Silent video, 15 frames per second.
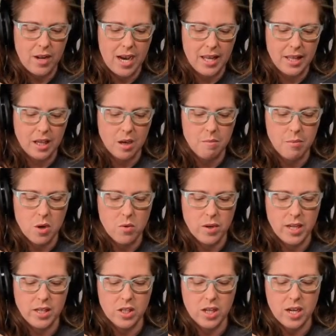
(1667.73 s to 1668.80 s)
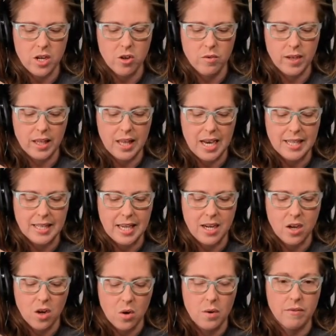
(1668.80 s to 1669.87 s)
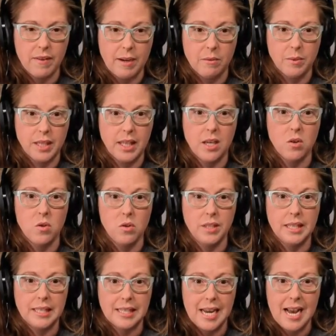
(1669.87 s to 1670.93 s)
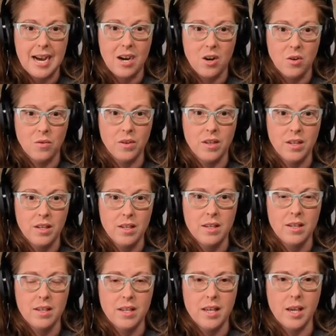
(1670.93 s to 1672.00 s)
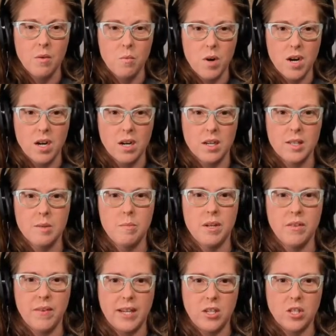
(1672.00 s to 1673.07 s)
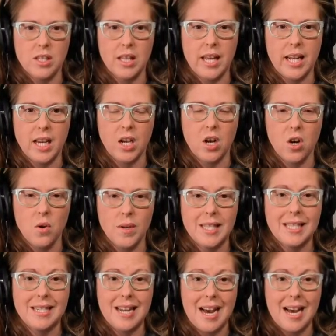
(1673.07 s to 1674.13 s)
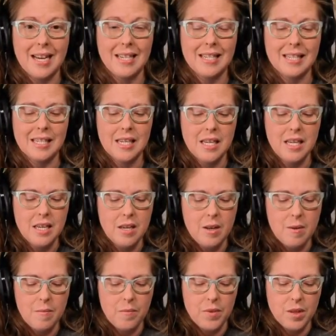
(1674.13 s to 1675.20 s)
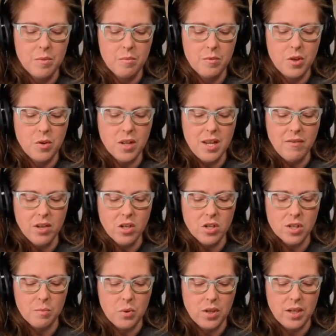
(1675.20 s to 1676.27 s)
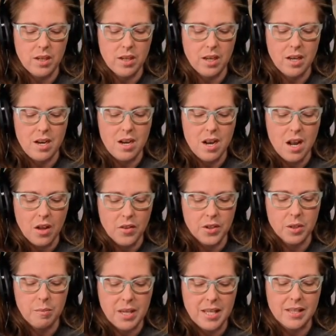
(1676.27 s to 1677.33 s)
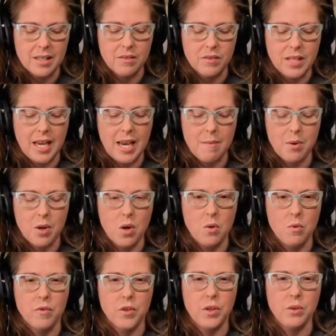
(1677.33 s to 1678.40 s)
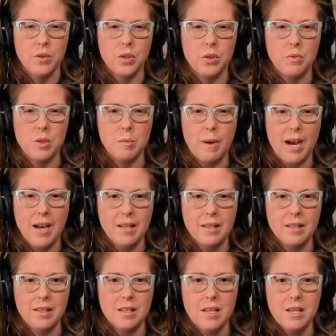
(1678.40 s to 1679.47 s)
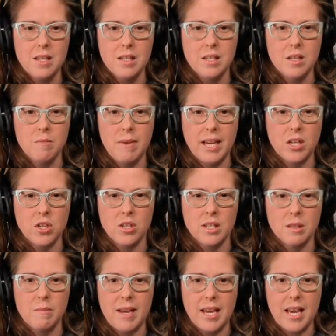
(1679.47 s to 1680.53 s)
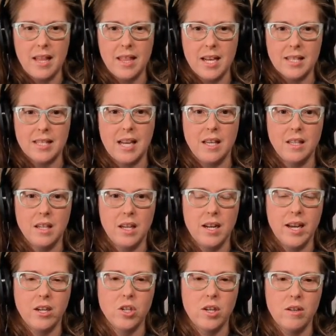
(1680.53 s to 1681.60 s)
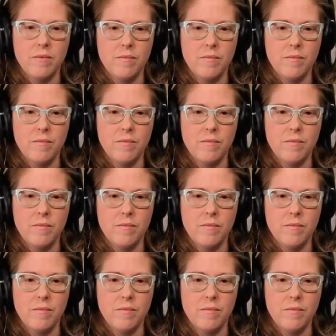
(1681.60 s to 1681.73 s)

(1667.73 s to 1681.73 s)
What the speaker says: on the component and you're realizing, oh, if I really hold it down, it works, but if I just let it go, it's not. You could even just put another piece of tape over those two spots to make sure it's making that solid connection.